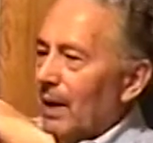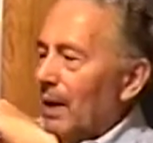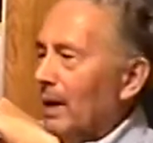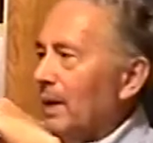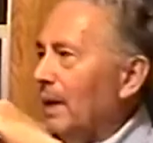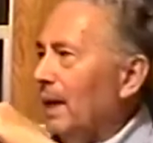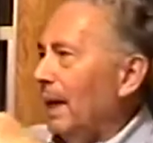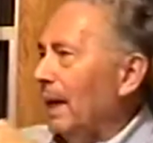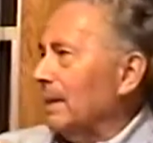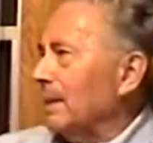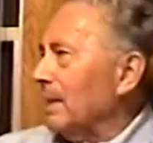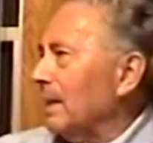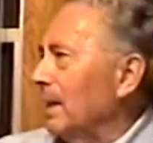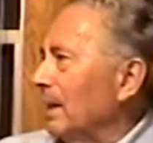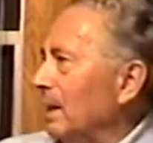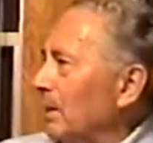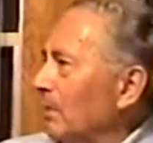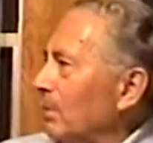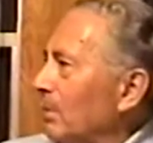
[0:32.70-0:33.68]
and
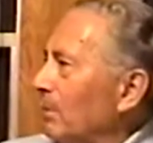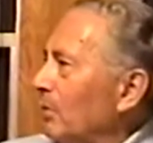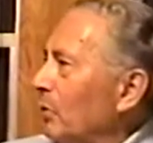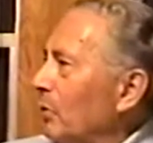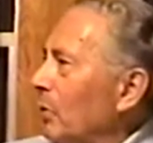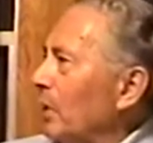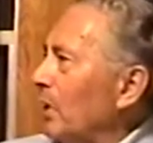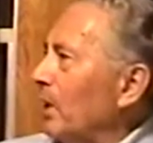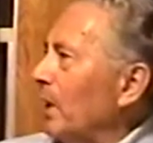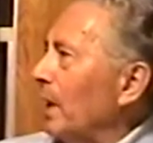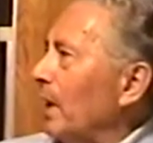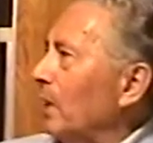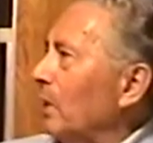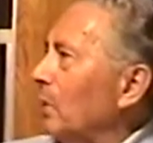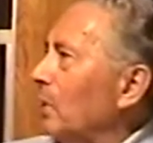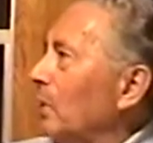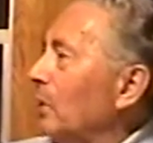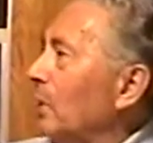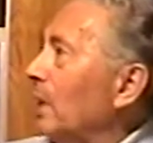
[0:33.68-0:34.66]
asking him for a
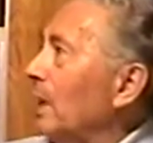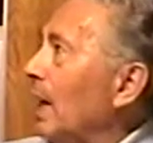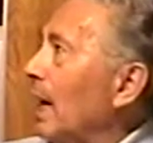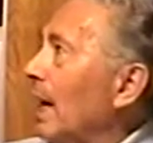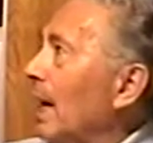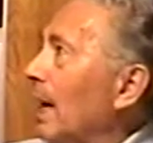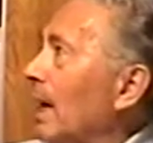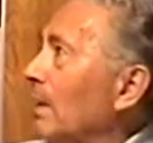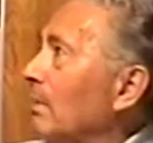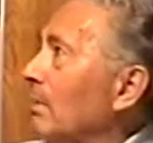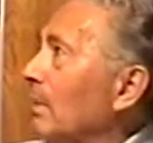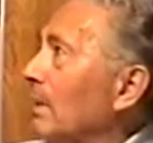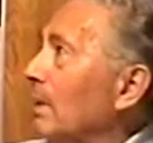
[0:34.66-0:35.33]
nickel or a dime,